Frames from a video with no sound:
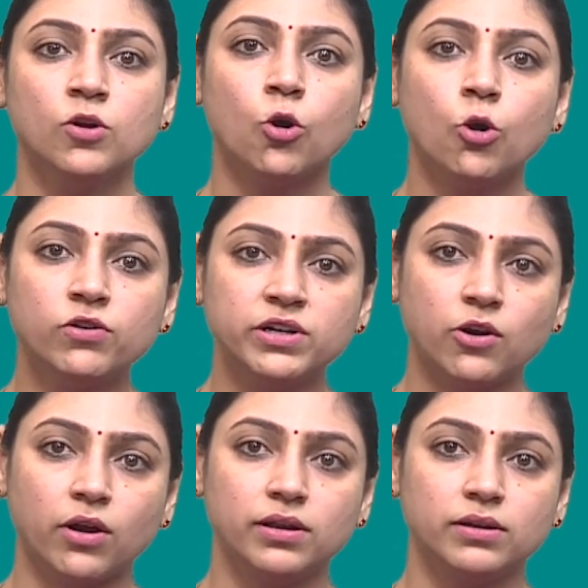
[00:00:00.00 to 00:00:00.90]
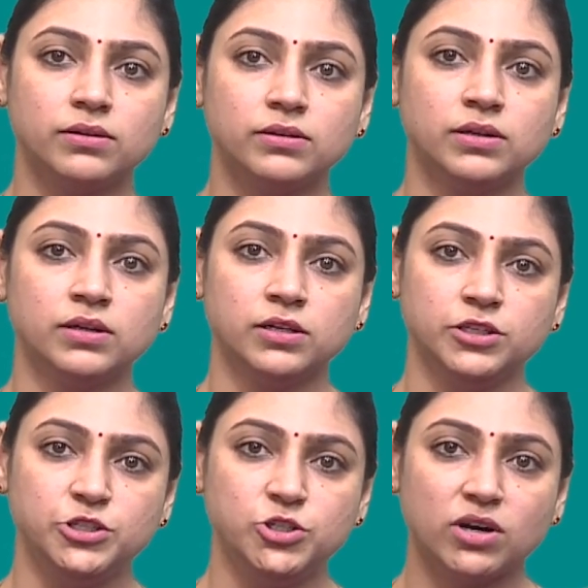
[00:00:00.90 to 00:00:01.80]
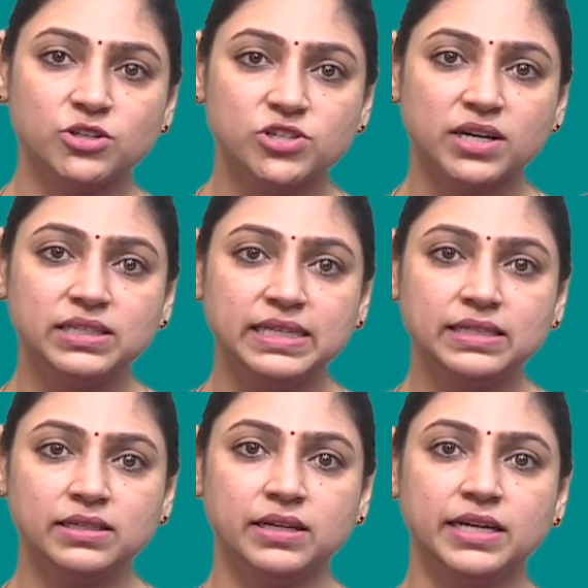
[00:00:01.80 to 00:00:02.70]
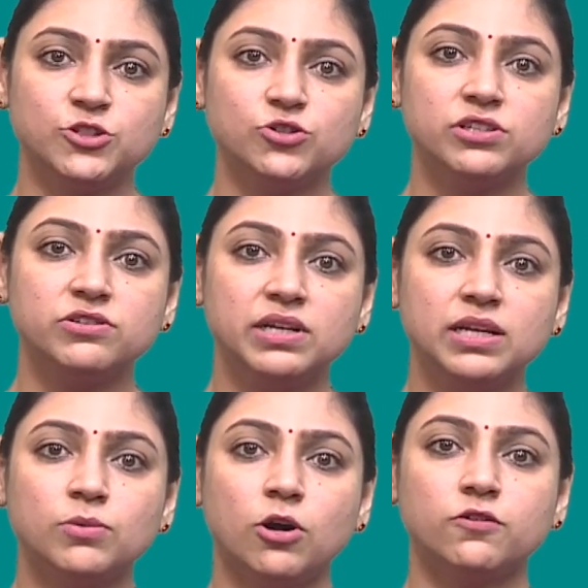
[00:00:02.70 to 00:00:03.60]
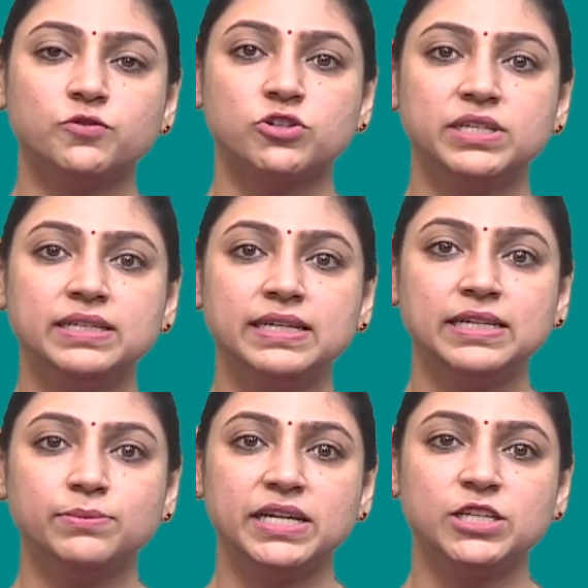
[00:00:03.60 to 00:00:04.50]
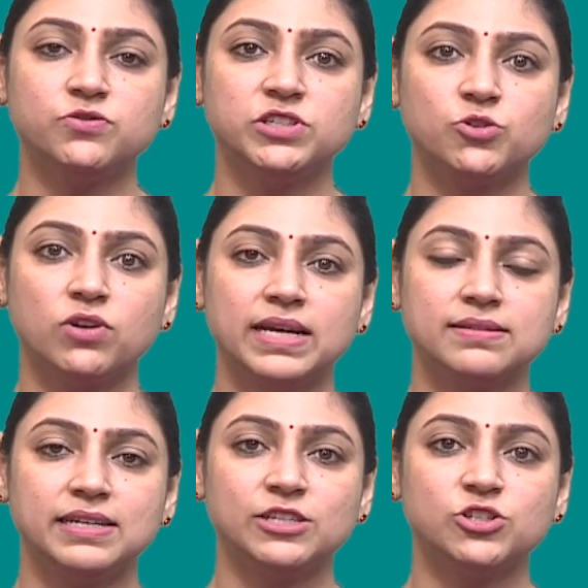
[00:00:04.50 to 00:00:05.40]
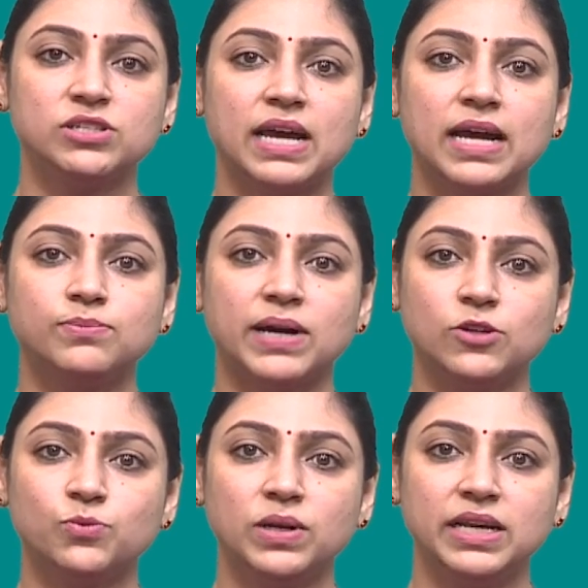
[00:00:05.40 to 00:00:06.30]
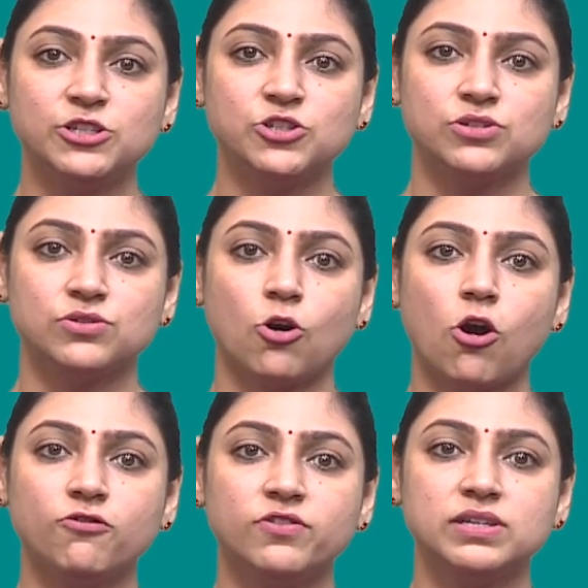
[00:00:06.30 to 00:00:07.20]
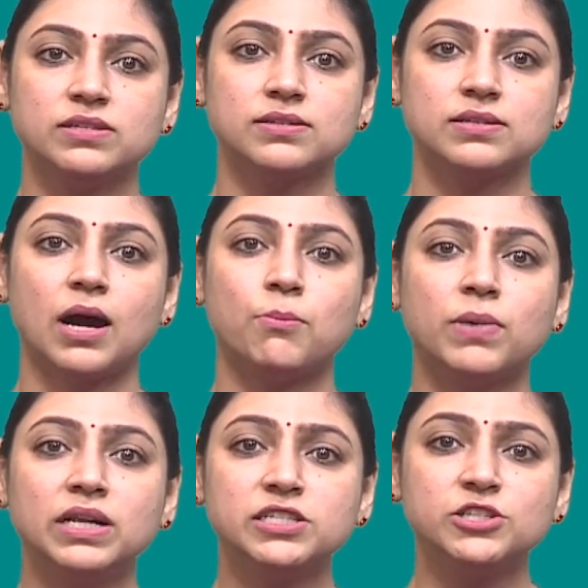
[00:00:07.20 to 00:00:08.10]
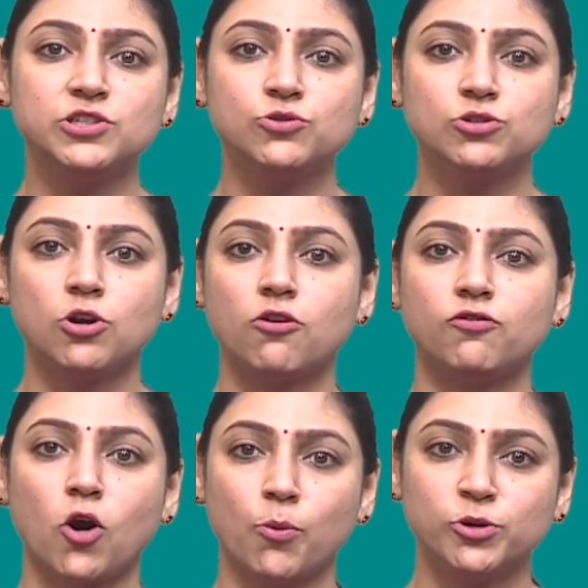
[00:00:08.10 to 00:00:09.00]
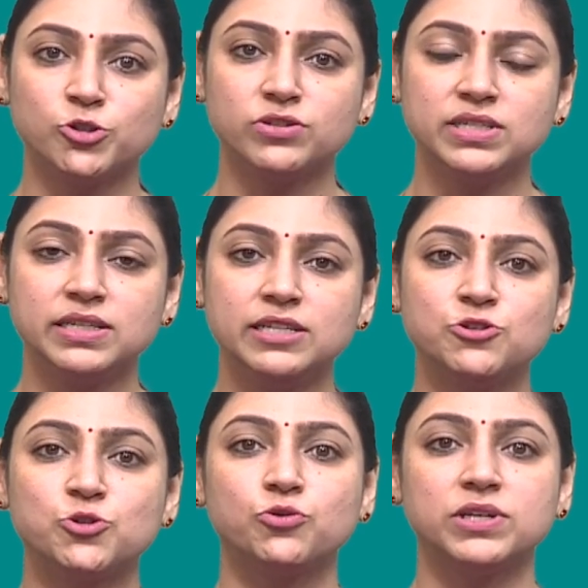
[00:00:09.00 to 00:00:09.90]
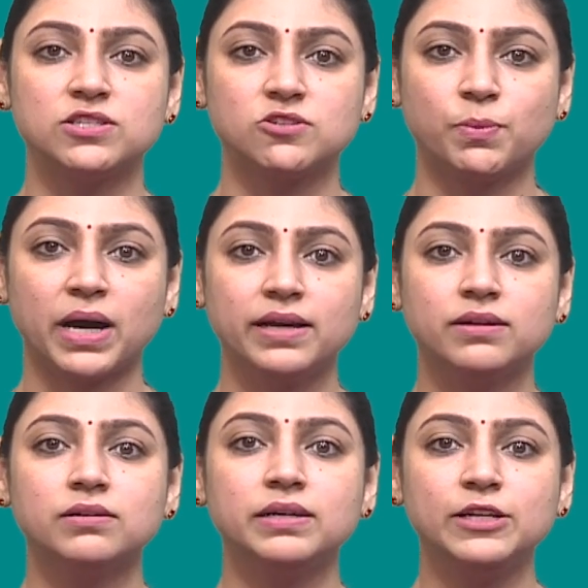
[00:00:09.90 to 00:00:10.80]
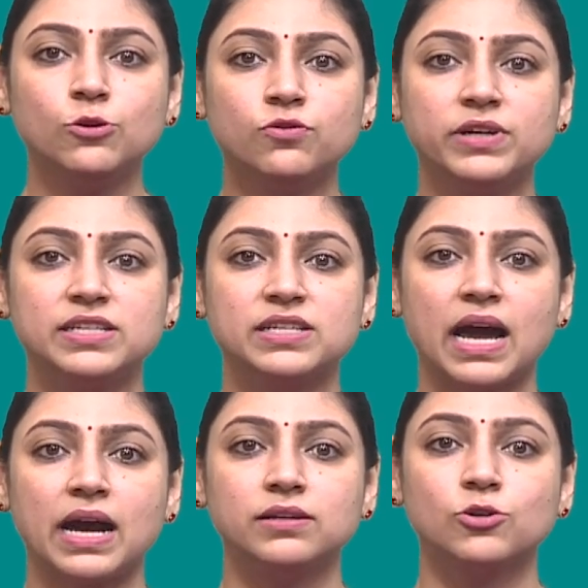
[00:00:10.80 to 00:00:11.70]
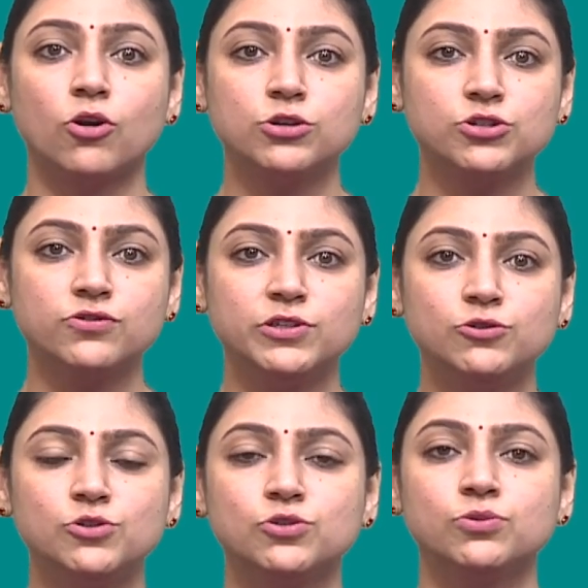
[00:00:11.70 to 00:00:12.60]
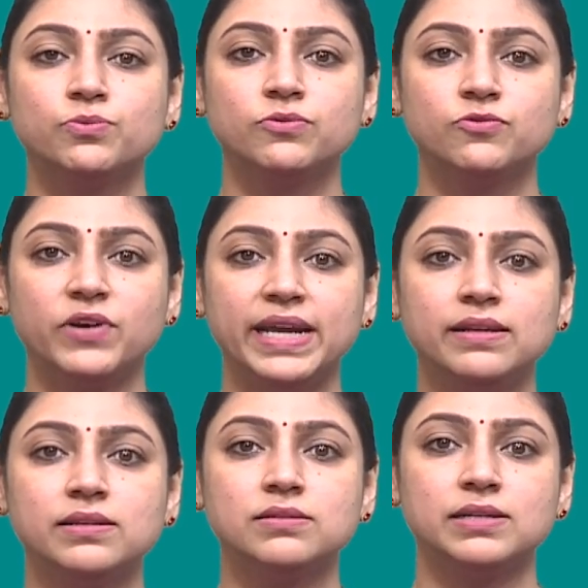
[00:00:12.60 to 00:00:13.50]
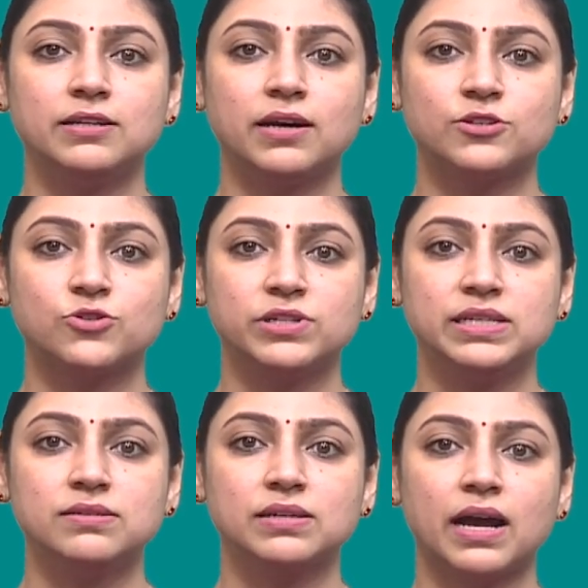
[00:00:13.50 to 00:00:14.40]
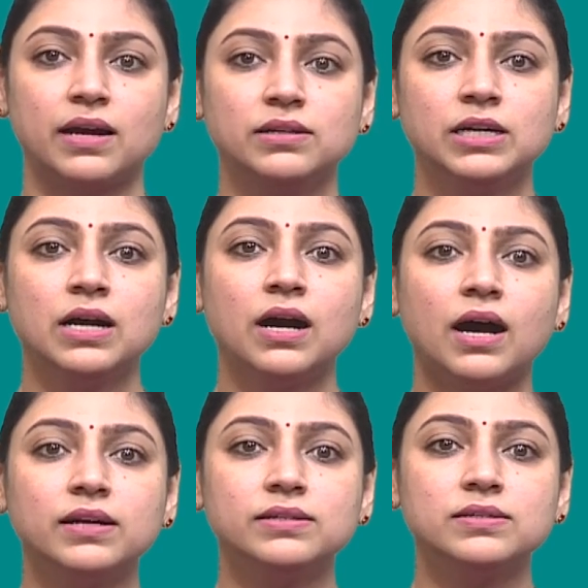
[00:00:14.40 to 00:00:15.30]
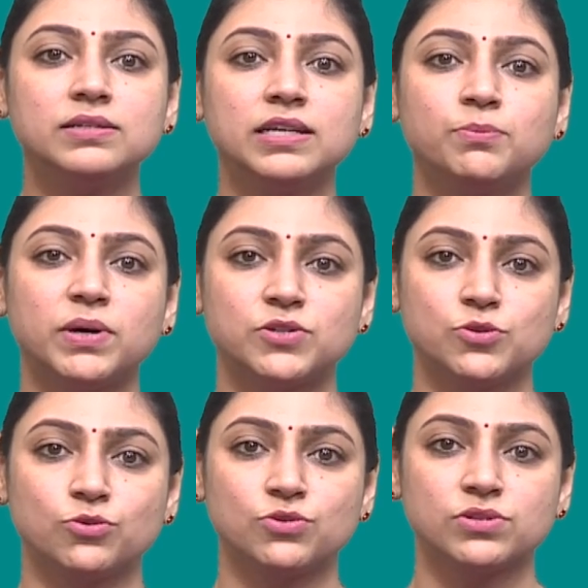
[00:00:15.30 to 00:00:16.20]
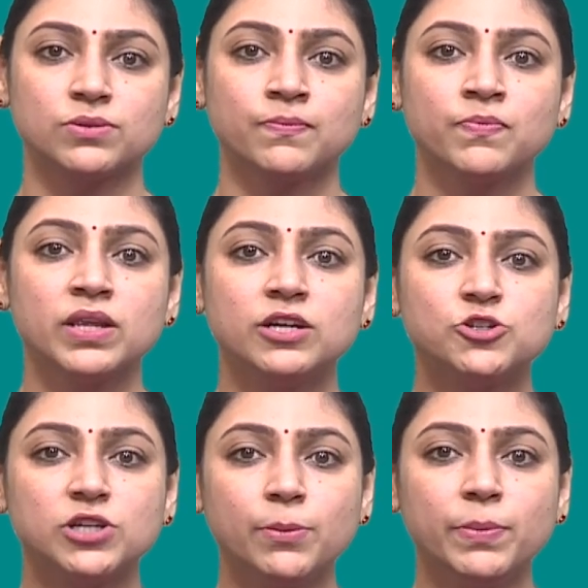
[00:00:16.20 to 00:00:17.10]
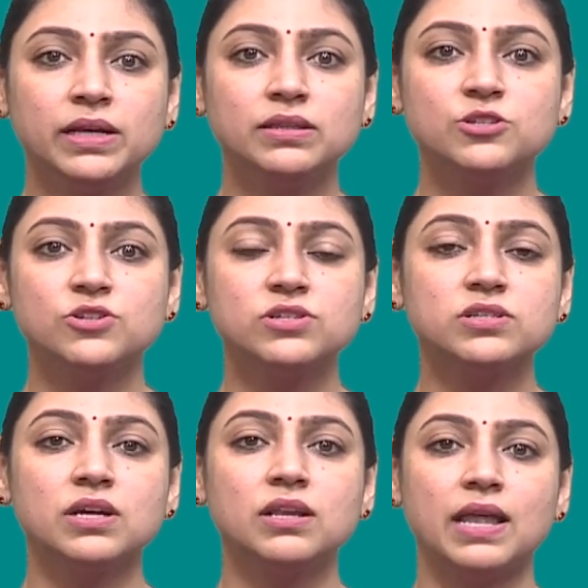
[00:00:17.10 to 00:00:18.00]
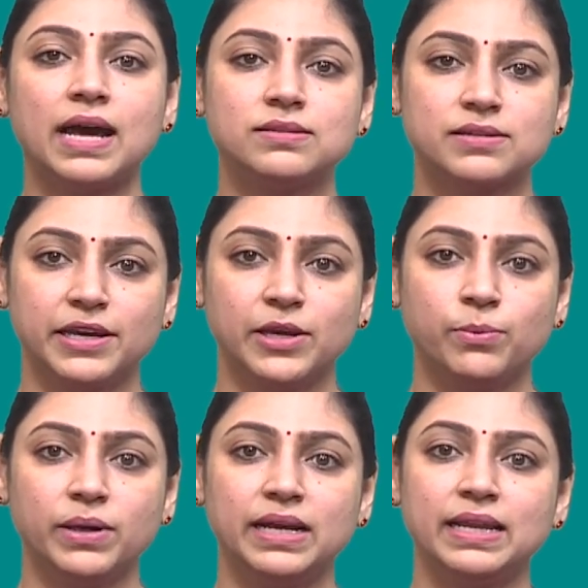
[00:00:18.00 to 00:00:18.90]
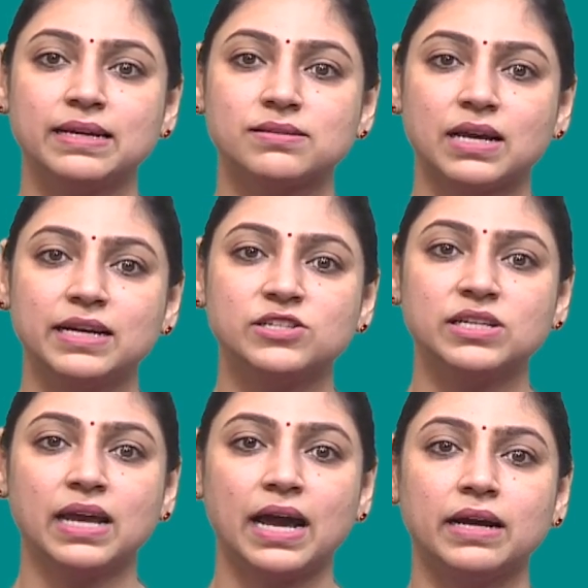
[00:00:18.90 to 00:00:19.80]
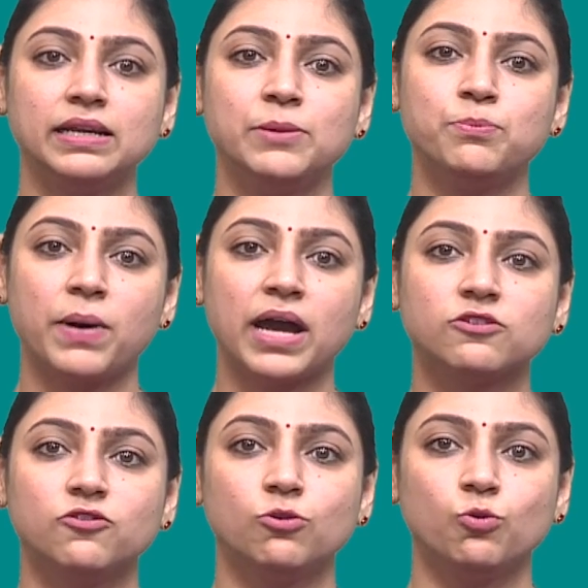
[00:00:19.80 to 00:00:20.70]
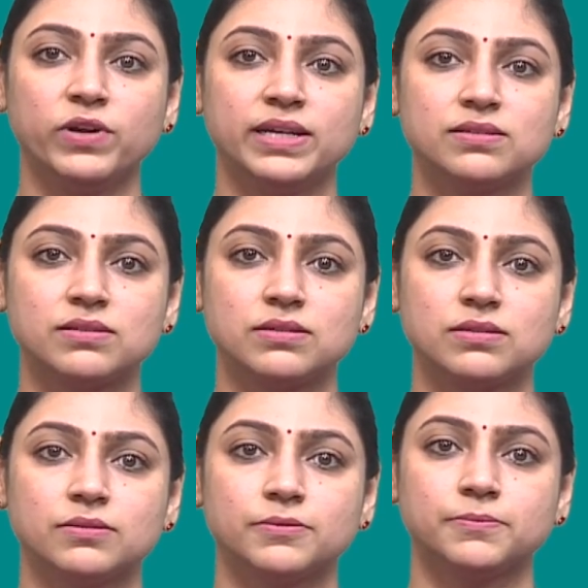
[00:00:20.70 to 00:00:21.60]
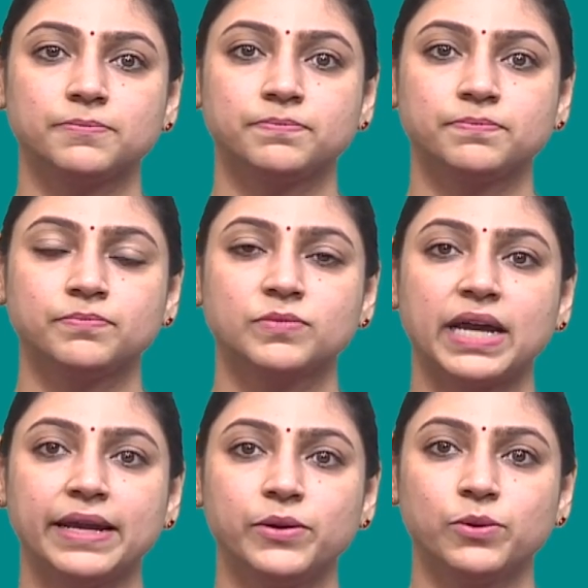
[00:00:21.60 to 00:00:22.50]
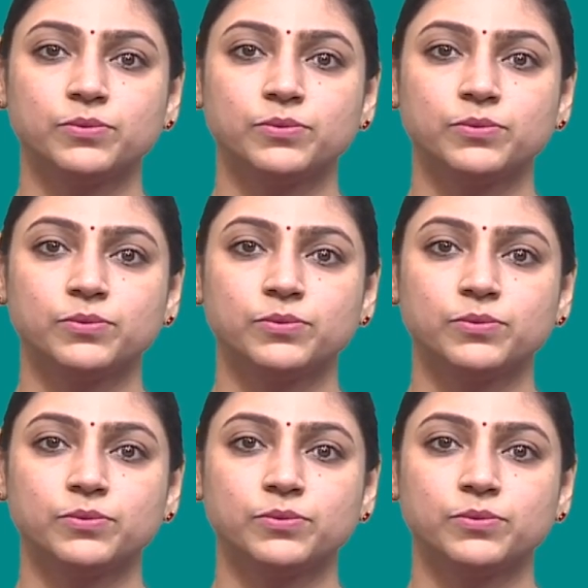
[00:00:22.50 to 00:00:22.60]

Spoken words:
Overall, your journey into the realm of 3D image visualization and manipulation offers a multitude of opportunities to inspire, innovate, and contribute to various industries and artistic pursuits, shaping the digital landscape in exciting and impactful ways. Thank you.